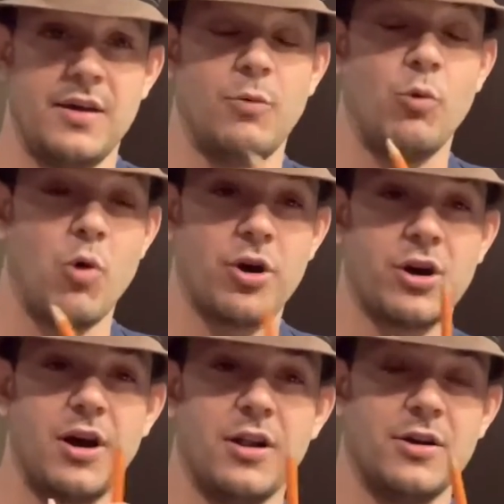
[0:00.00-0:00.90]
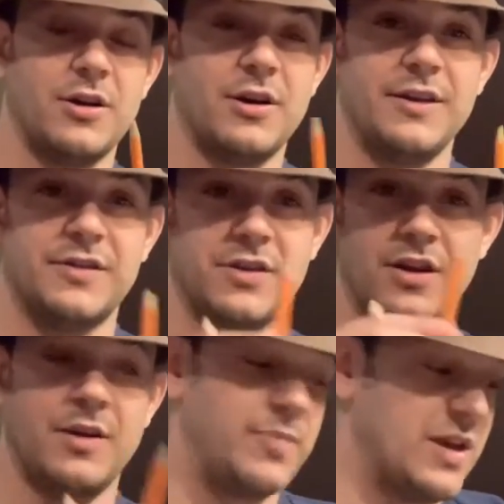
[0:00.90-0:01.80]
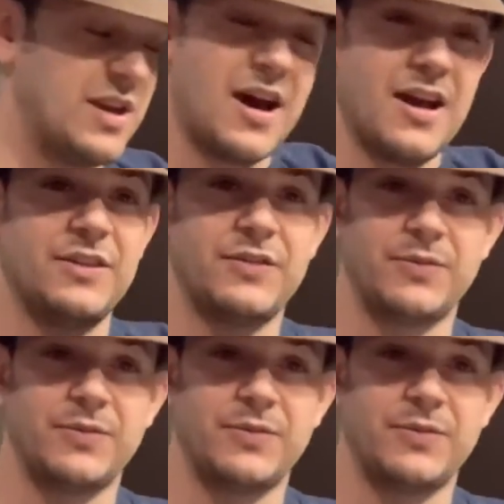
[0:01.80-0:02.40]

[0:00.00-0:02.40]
watercolor is gonna be nice.